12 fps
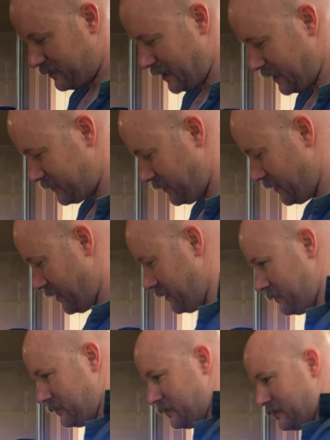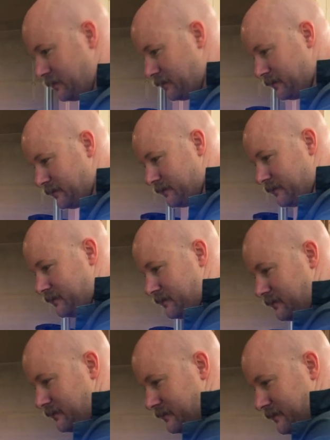Cancel the... You're such a
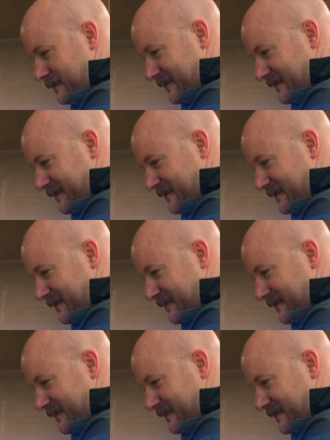man.